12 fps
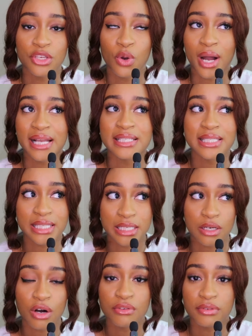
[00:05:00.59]
your
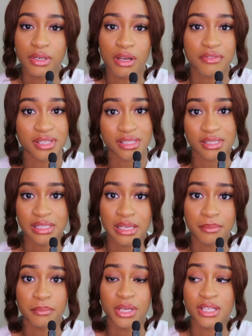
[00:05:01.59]
idea of love is the
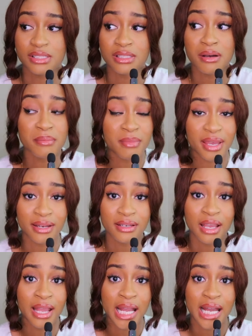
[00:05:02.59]
same, because some men,
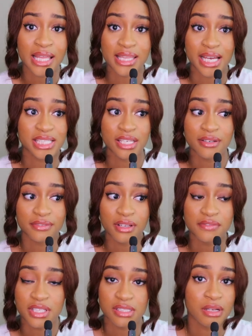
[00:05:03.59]
the idea of
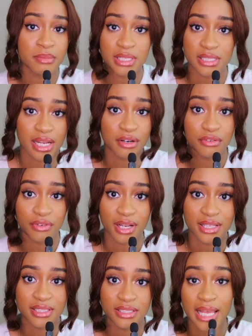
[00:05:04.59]
love does not mean
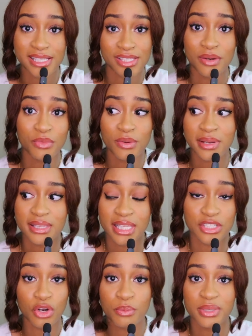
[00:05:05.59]
sacrifice, and some women, they
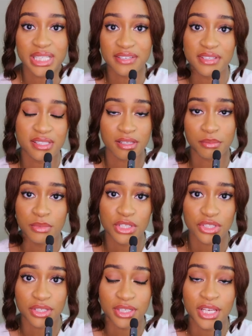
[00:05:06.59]
don't believe in
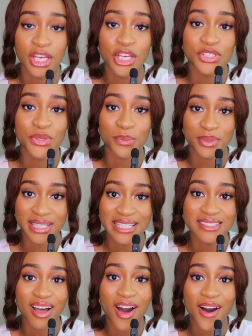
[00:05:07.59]
submission. So
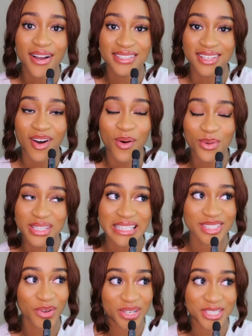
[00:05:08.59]
please ask all
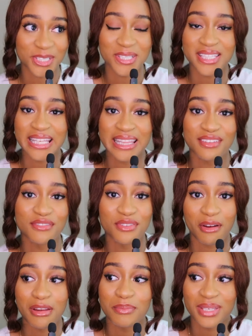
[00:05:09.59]
these questions in the
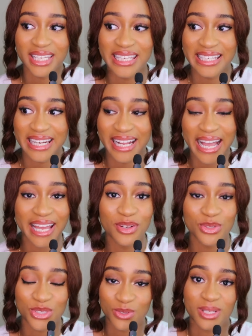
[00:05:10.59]
very beginning. I
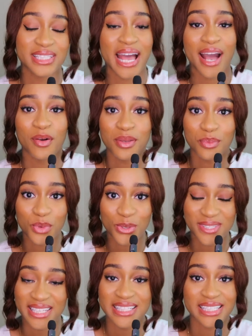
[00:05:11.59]
cannot stress how
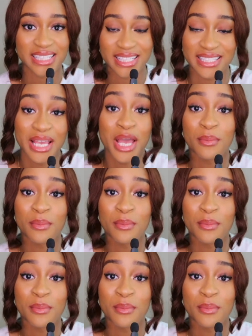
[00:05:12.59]
important it is,